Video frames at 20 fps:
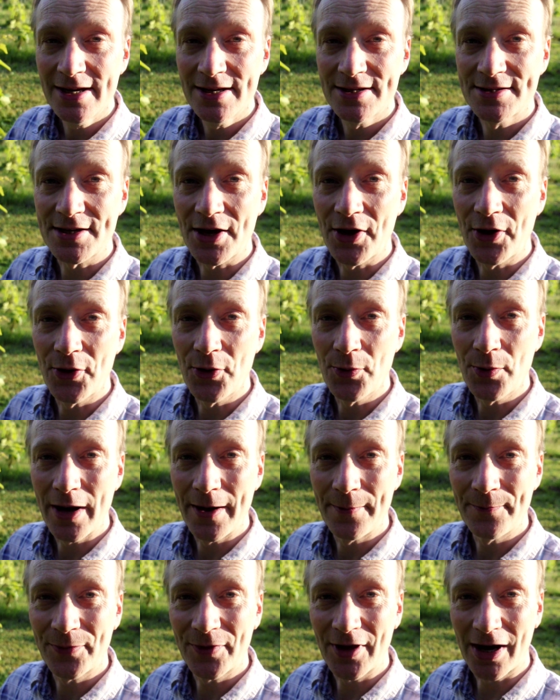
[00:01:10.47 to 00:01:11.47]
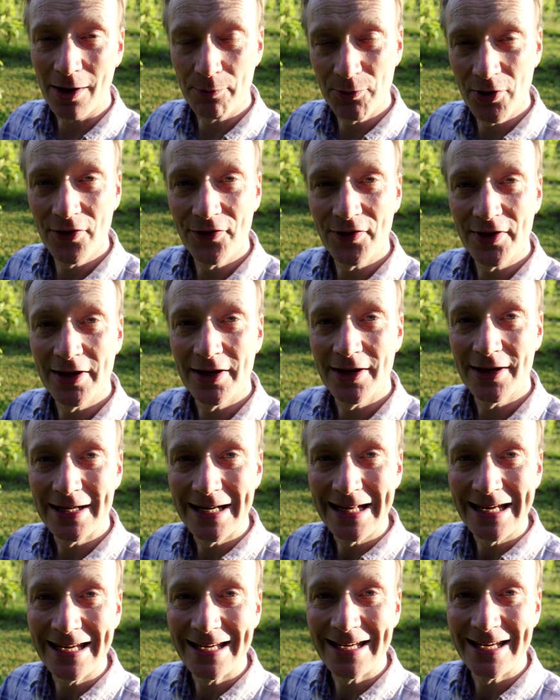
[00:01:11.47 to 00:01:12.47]
So I'll put the
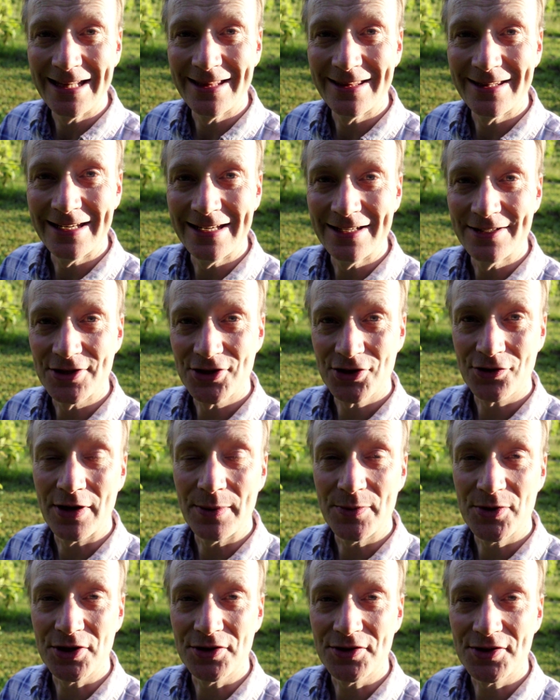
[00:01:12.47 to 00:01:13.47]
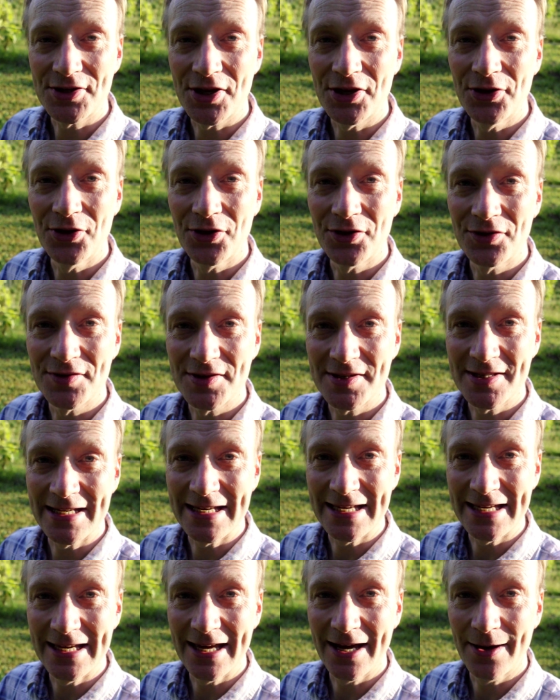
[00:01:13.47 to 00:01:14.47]
link in the description so you can
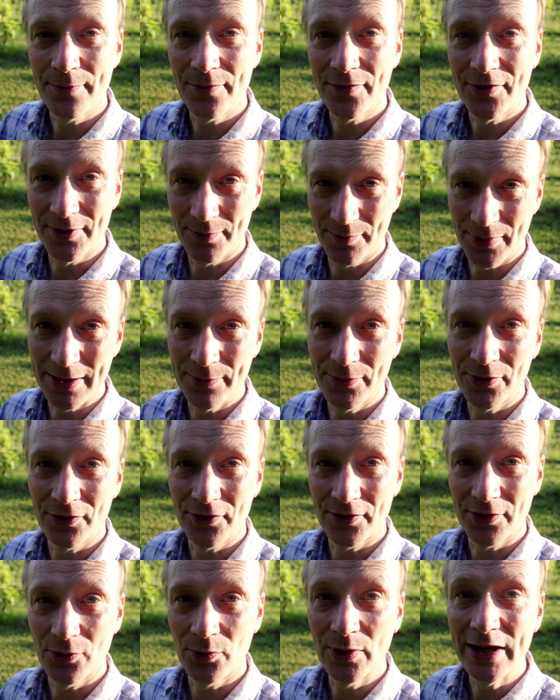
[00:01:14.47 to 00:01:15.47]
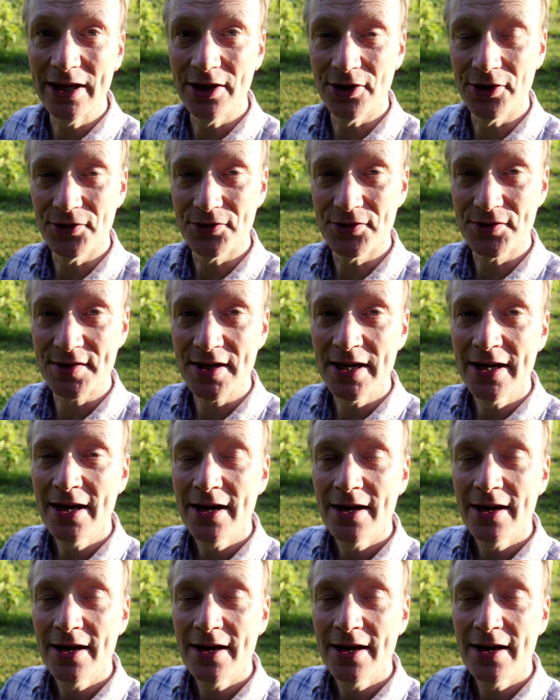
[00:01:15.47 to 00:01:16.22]
see the people that we used.